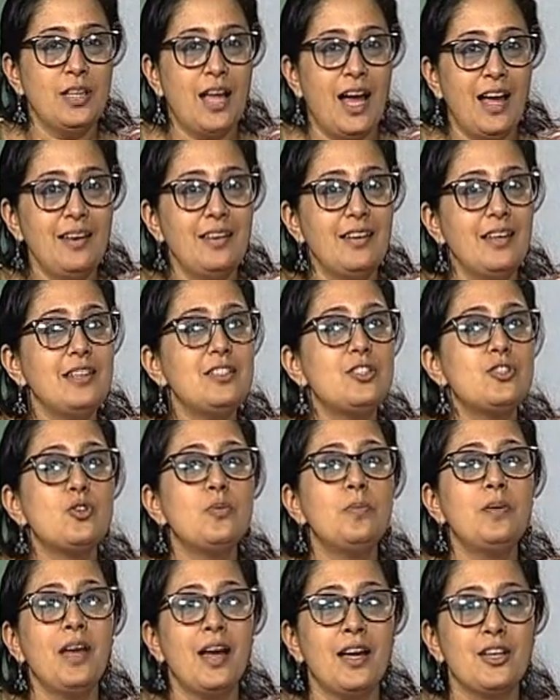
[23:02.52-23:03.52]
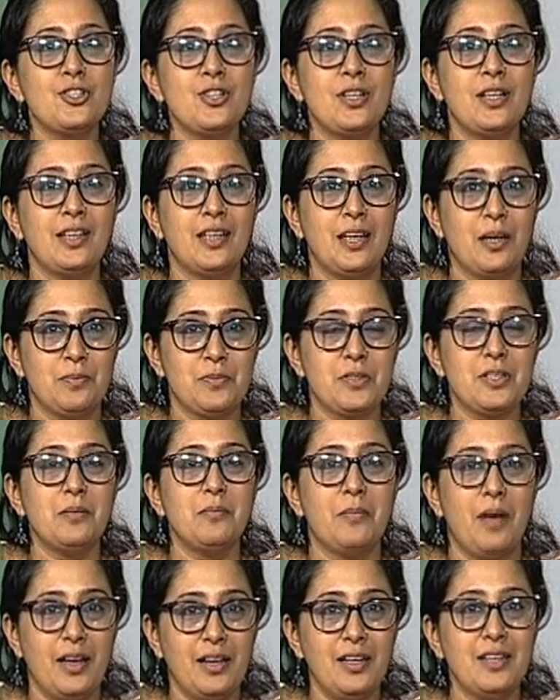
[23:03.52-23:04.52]
So that needs to be actually kept
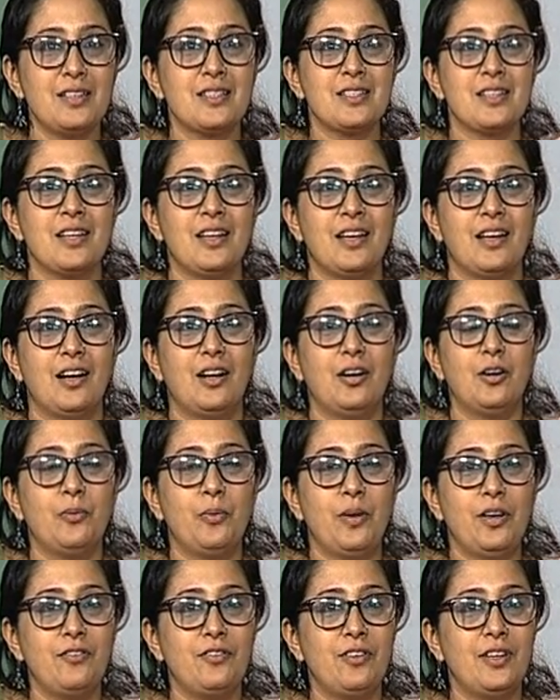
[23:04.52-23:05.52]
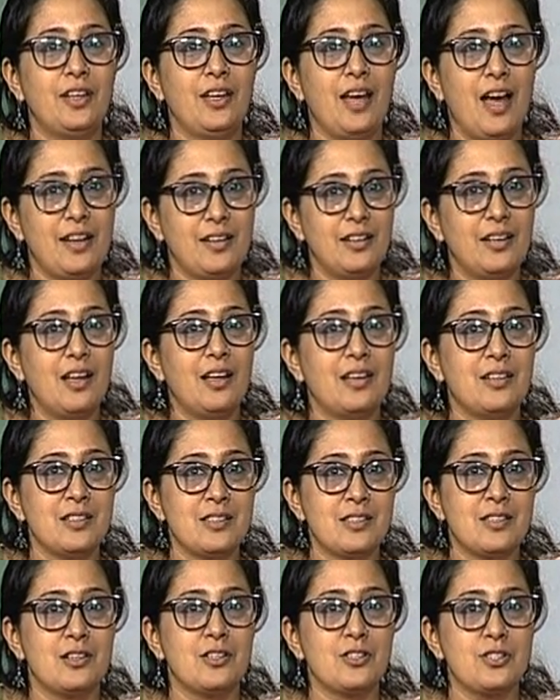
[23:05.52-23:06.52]
in mind uh, when we
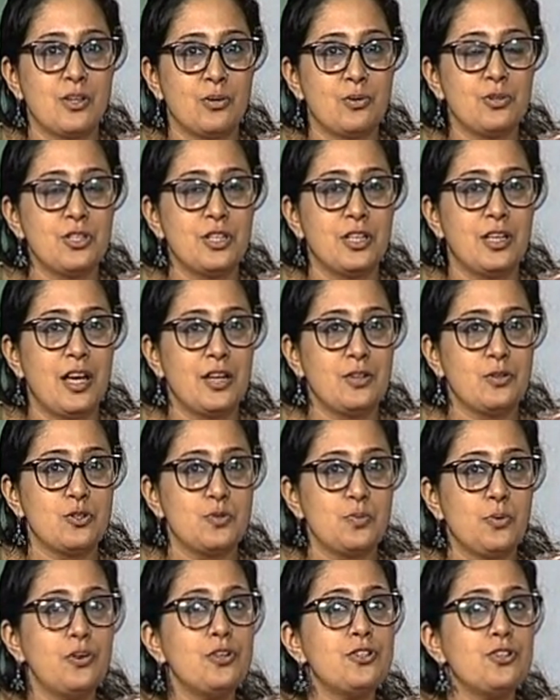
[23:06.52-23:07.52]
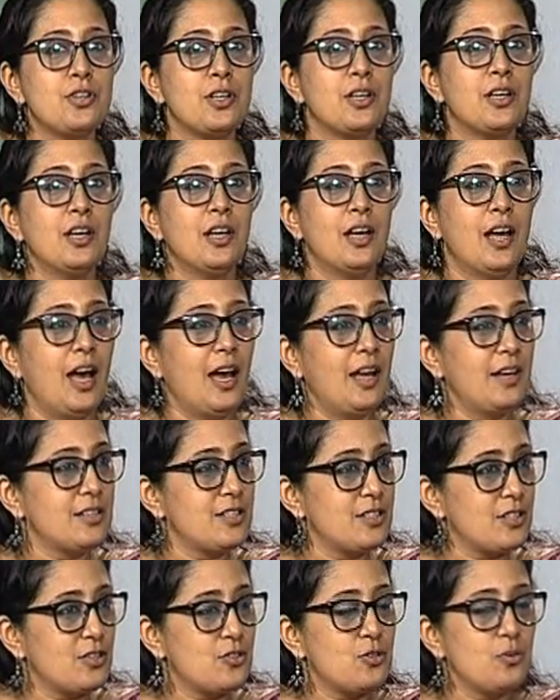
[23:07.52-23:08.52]
analyze uh, Sarojini Naidu's poetry.
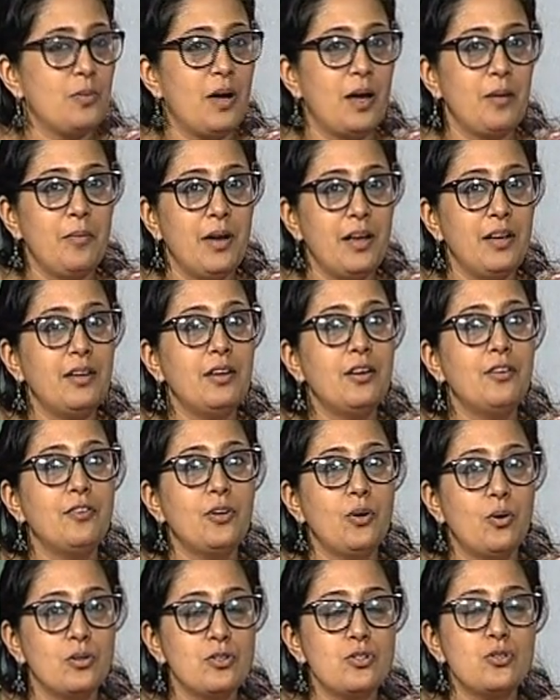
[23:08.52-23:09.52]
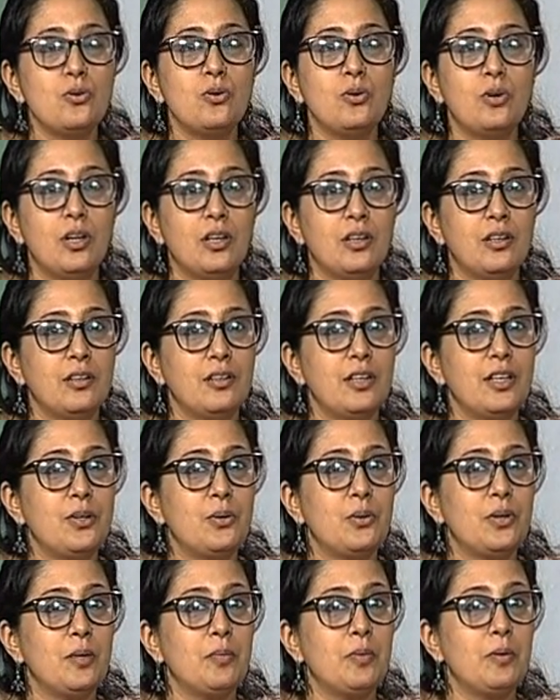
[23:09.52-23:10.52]
And uh, to my mind here, we also
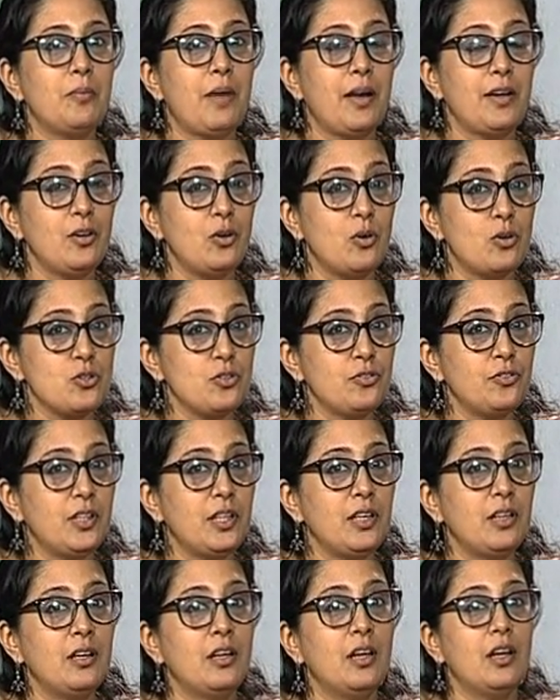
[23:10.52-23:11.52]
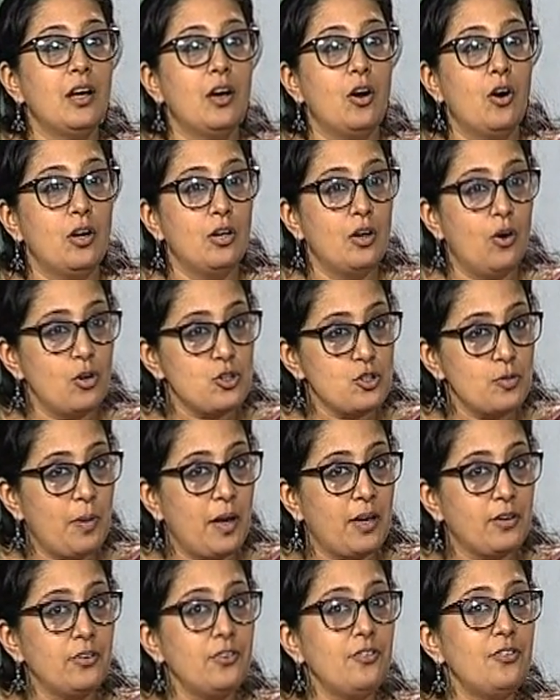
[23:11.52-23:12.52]
need to keep in mind a lot of the
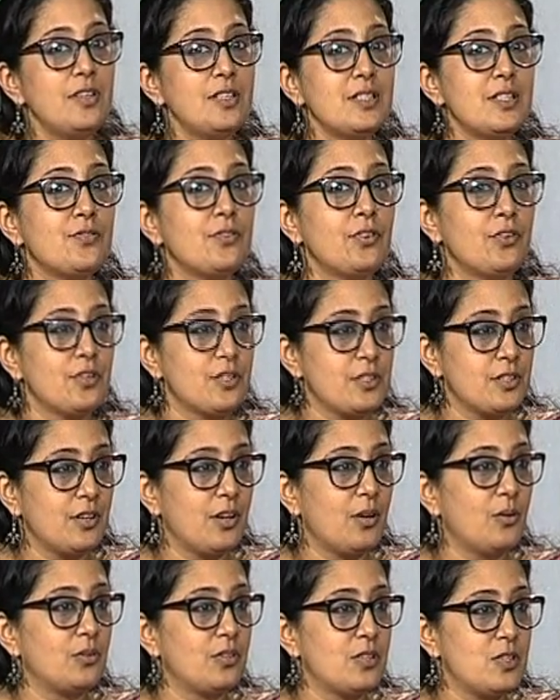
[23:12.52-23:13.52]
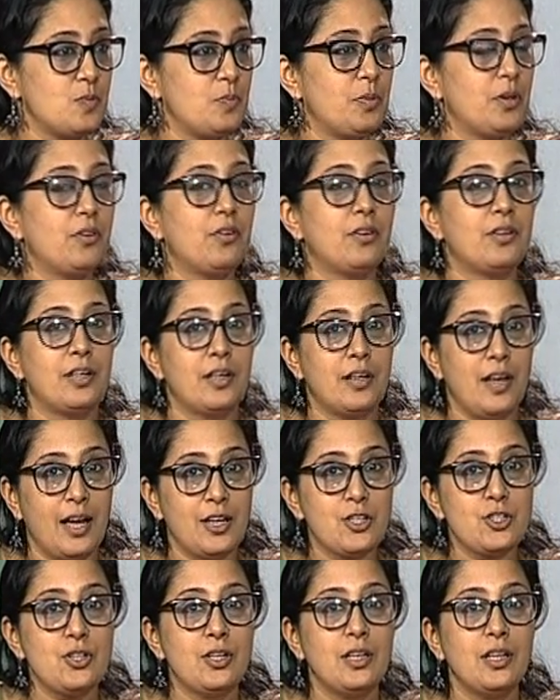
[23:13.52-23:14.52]
autobiographies that were written around this period that
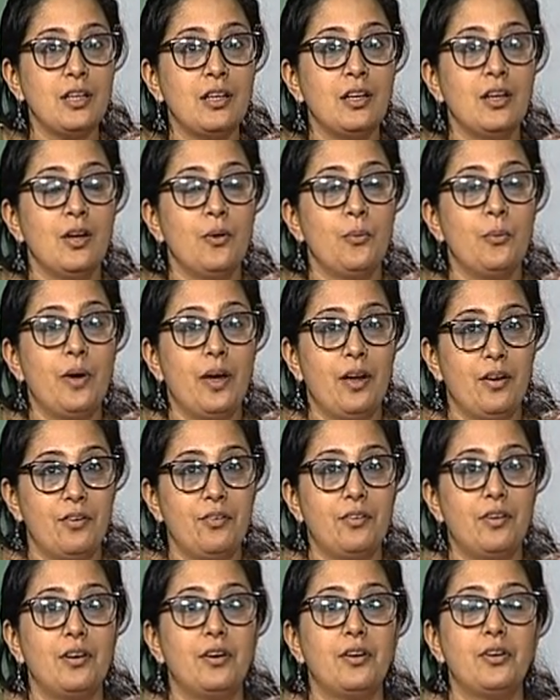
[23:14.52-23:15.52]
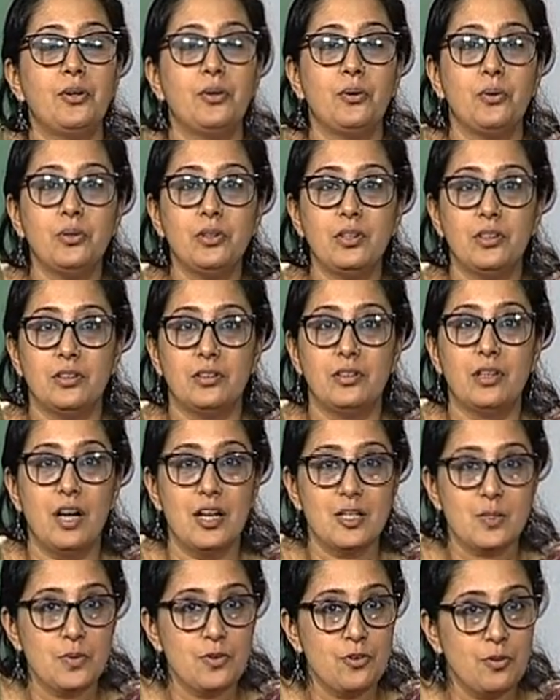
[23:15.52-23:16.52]
actually where, you know, the, the
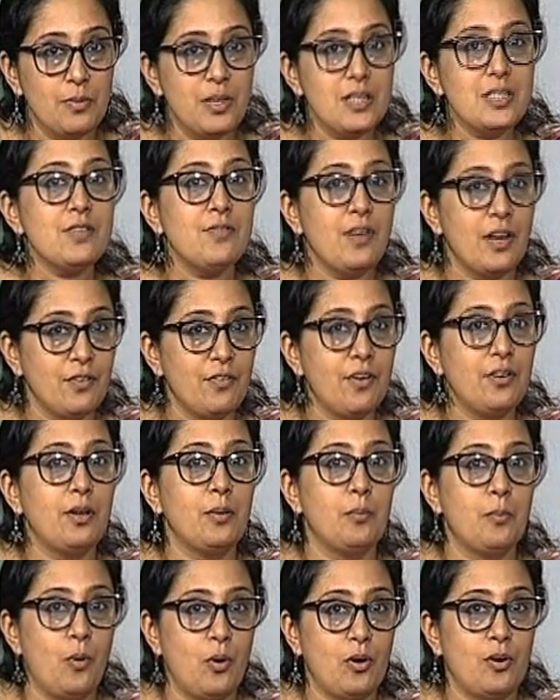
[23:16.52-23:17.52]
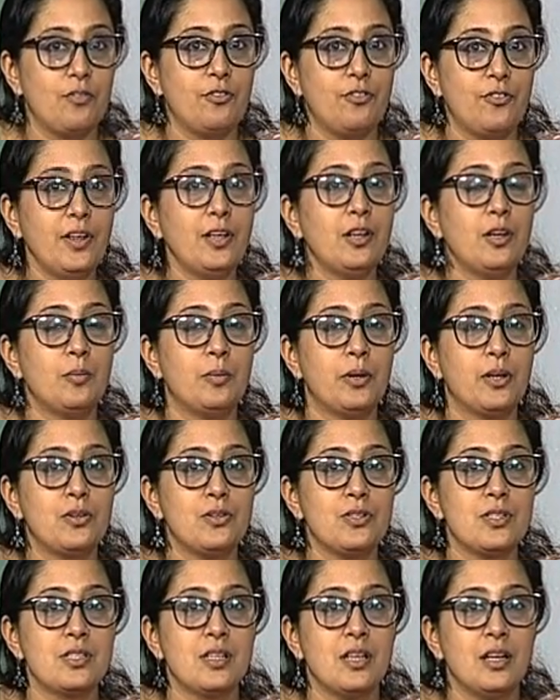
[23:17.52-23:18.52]
husband remains a very, very important figure
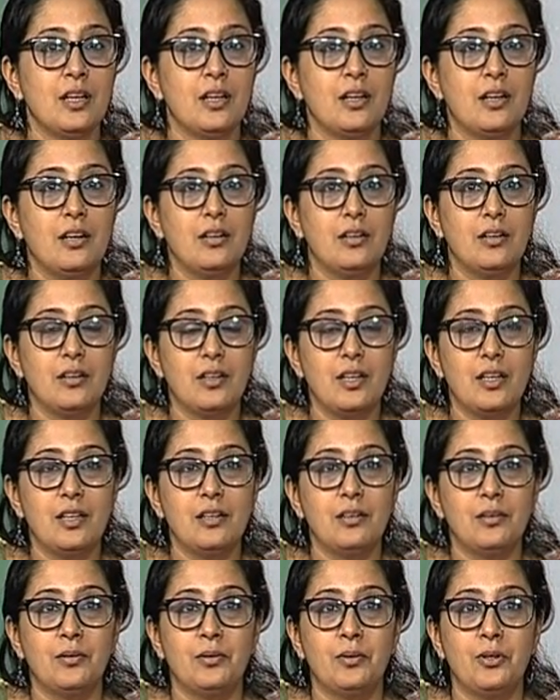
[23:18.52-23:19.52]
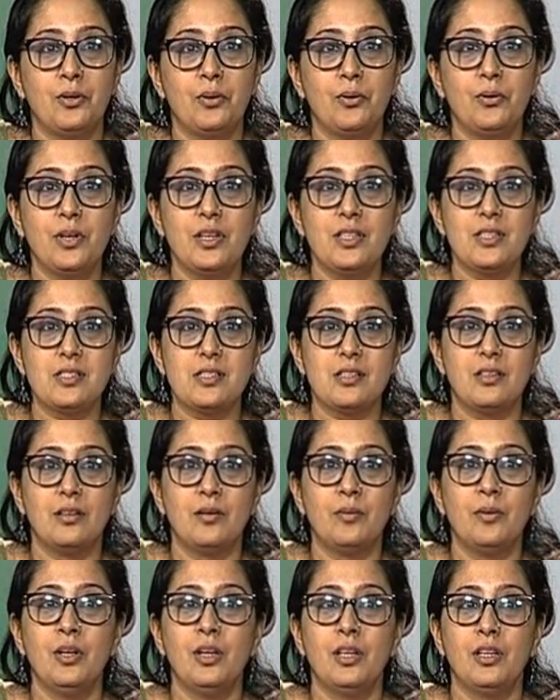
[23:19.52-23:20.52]
because, eh, you know, it's
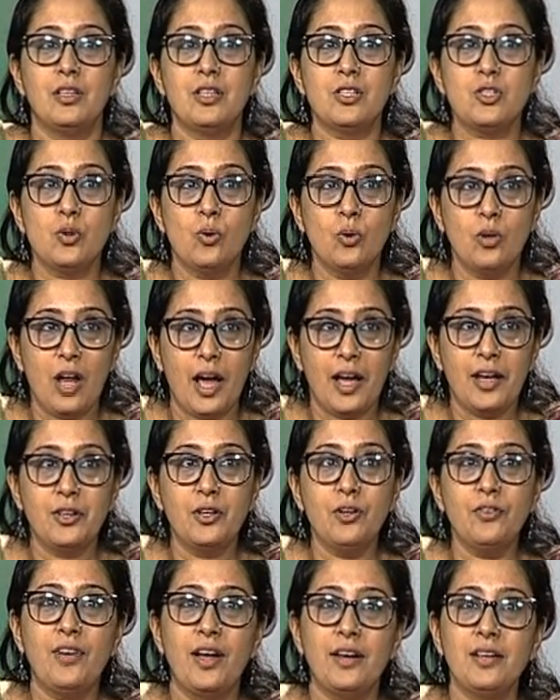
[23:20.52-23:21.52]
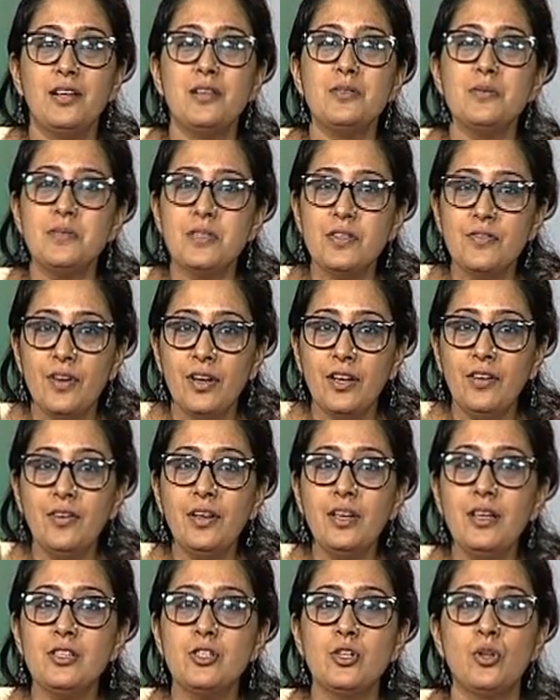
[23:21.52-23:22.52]
this whole idea of radicalism is a very,
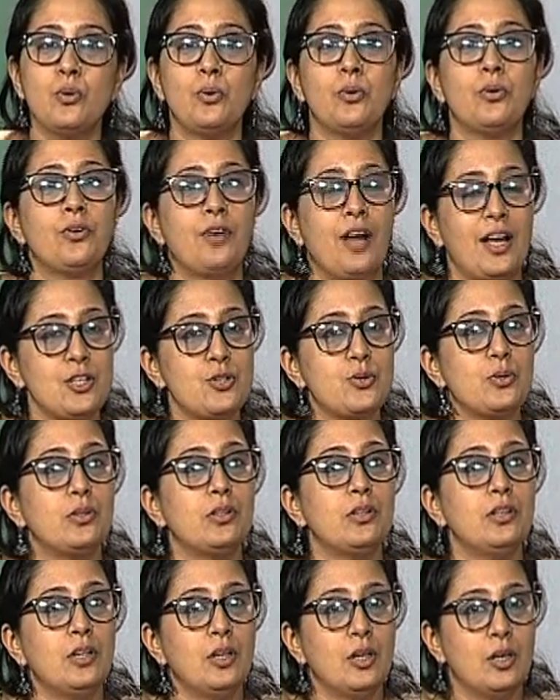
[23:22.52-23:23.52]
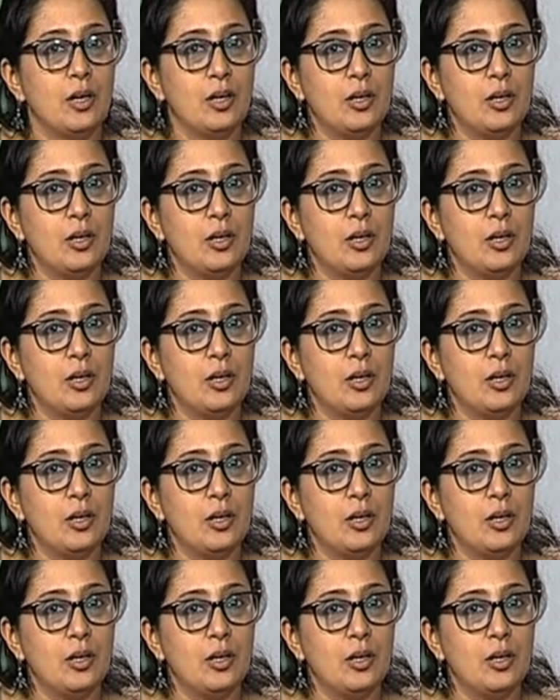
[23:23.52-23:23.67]
very slow, gradual